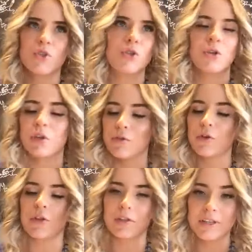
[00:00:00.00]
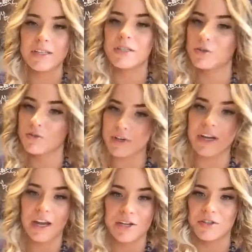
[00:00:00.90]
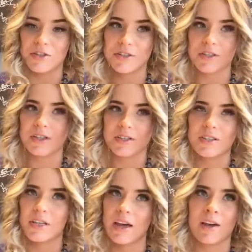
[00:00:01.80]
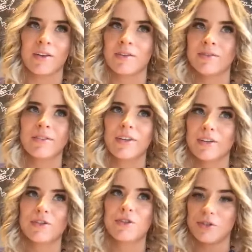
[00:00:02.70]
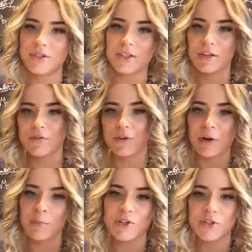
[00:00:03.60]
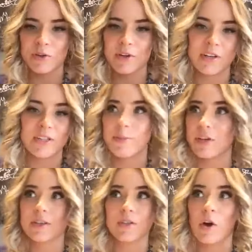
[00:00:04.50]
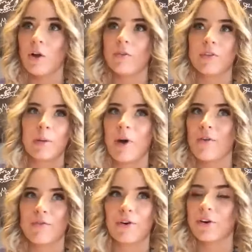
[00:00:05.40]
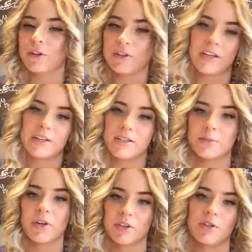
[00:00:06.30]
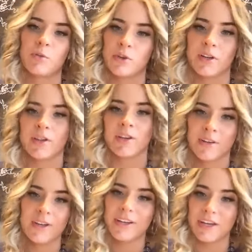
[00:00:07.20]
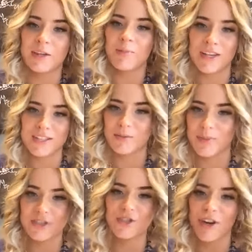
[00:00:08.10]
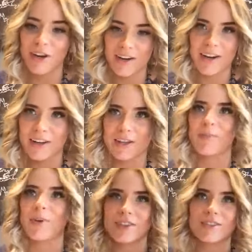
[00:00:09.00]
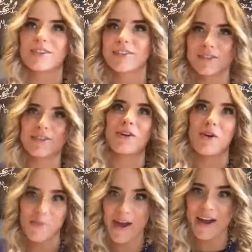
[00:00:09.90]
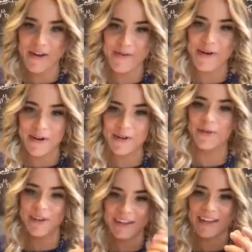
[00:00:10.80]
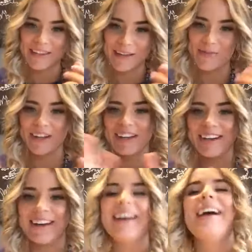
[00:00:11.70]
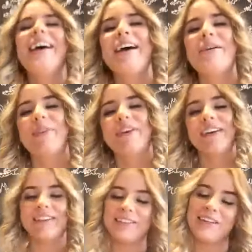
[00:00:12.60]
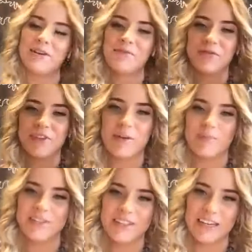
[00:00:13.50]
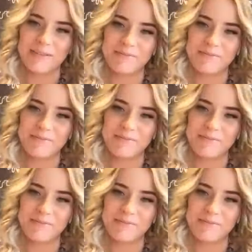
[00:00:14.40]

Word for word: to interview at least three agencies and to see different opportunities, because all of them offer good things, but you want to get the best, the best training, the best, you know, pay. We all want to get that money. But yeah, with that being said,